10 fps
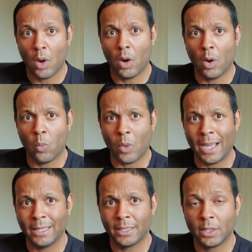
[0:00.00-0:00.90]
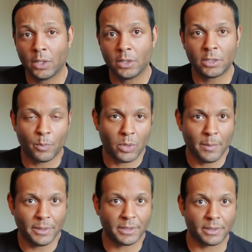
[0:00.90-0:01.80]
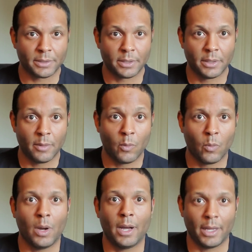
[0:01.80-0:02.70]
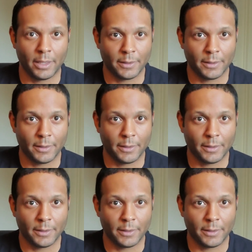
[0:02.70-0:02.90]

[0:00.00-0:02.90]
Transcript: a white supremacist. Why?